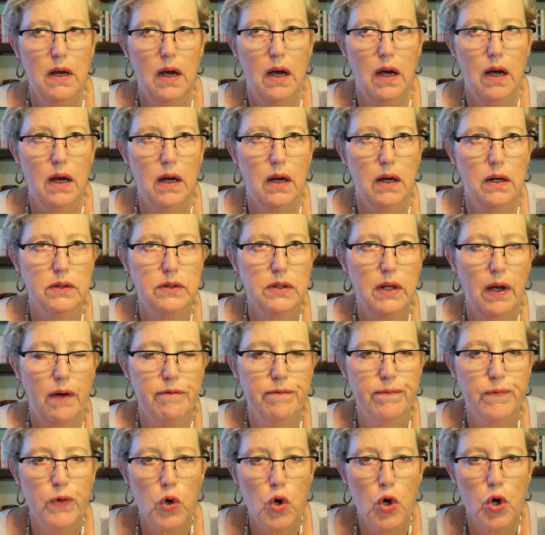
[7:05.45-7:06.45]
uh,
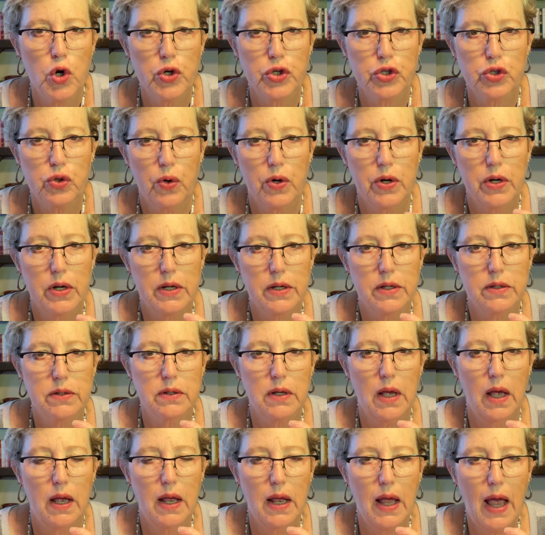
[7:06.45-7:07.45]
diverse or
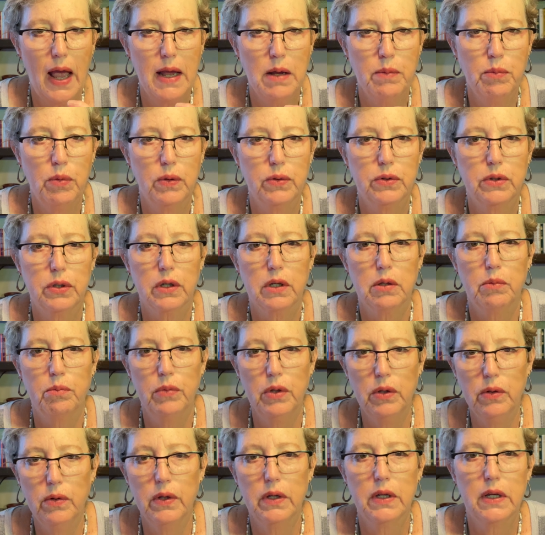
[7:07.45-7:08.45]
as able to
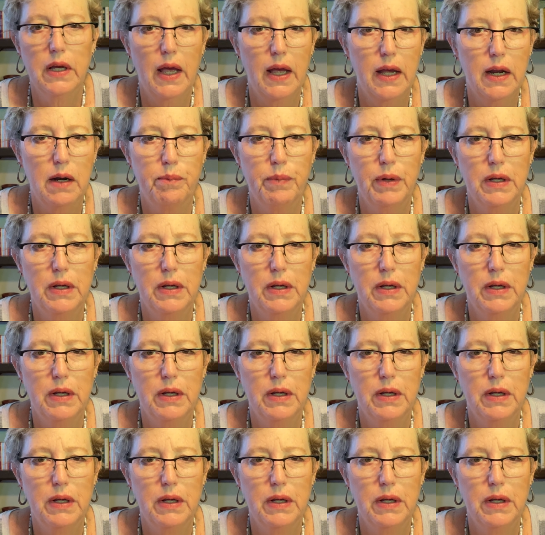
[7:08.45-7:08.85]
communicate.